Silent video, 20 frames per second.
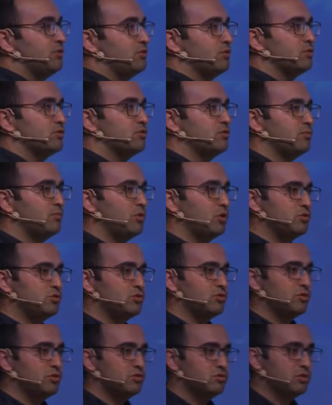use the
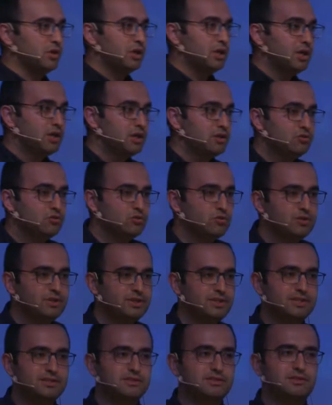modules. You
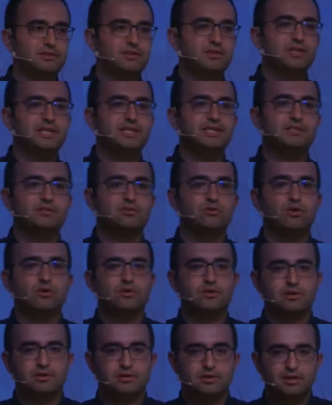need to lead
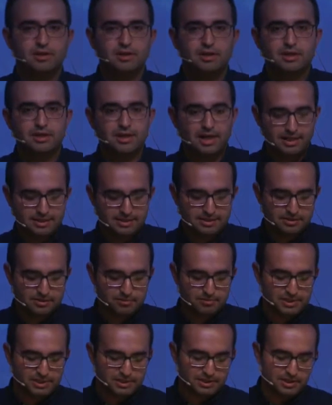your
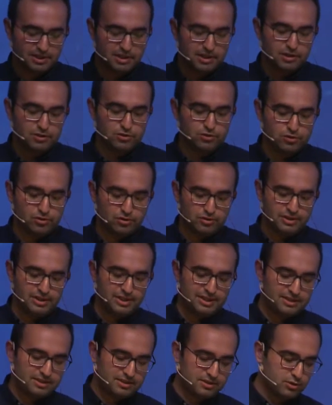customer. You
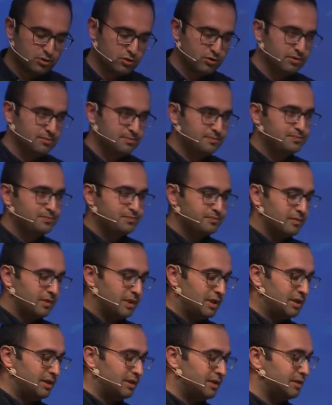need to
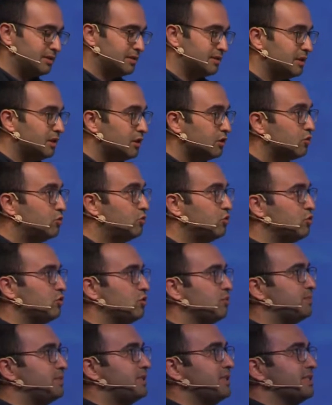
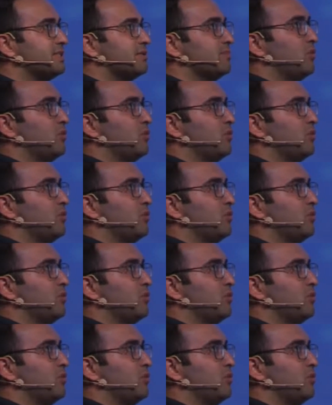group this